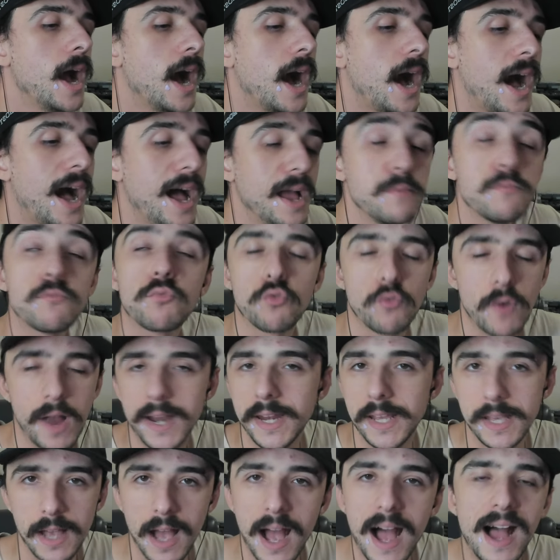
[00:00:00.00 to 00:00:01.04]
I'm
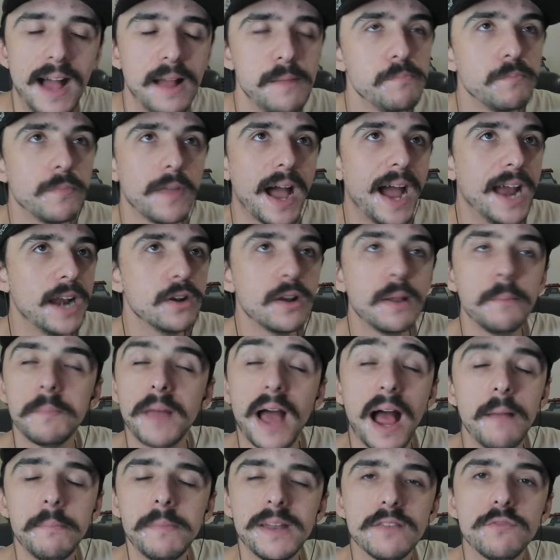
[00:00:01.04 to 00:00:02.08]
ready. I'm I don't I'm,
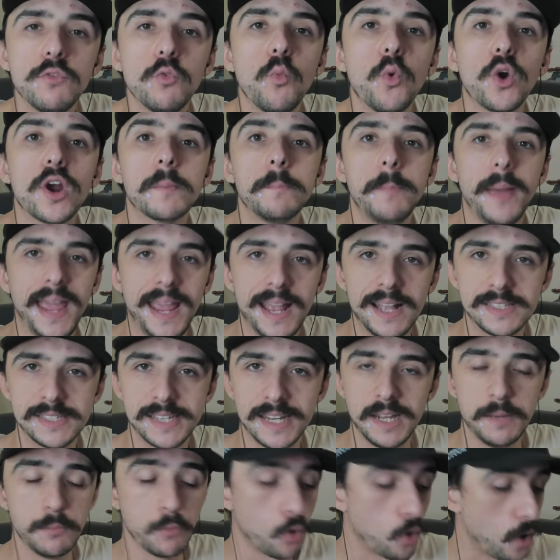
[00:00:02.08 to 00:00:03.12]
I'm not even wearing pants
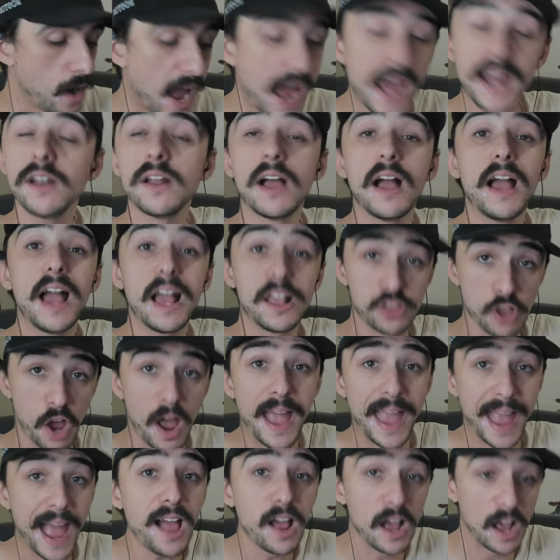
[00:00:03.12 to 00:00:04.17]
anymore. I don't I,
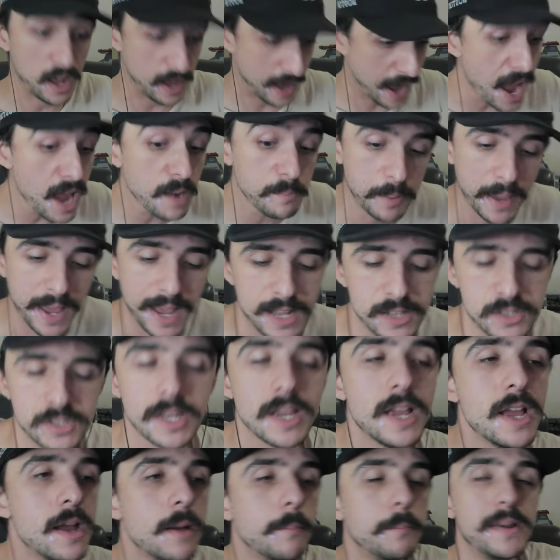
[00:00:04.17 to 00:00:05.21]
I, I had pants,
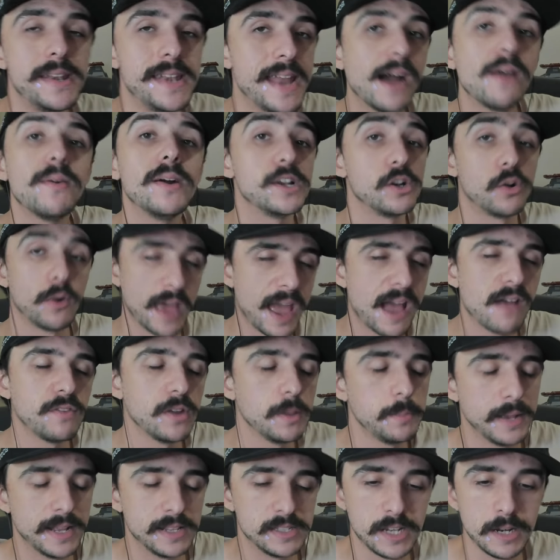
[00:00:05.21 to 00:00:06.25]
but now I don't have any
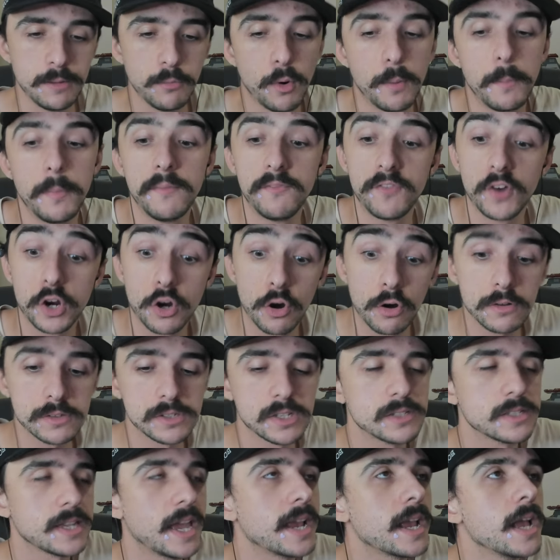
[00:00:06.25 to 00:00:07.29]
pants anymore. But for girls
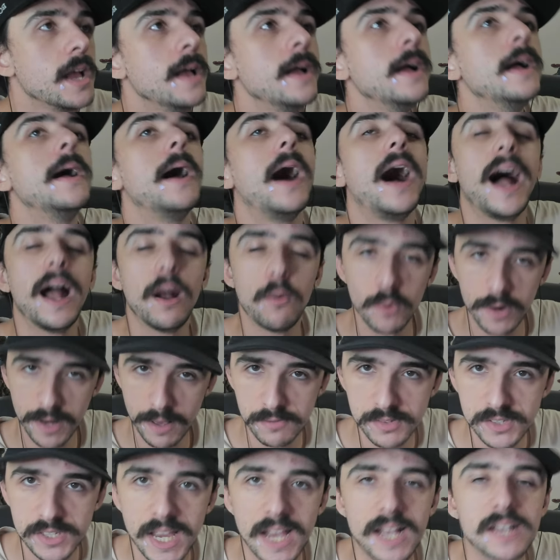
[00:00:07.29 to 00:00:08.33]
it's like I want to
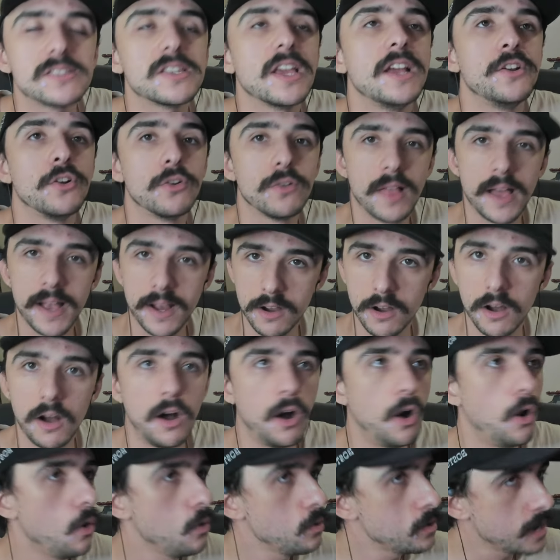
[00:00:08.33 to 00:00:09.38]
have sex and you're like,
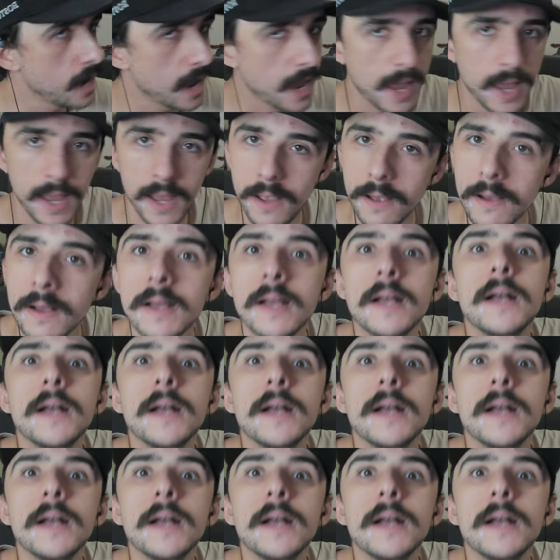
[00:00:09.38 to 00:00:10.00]
"Okay.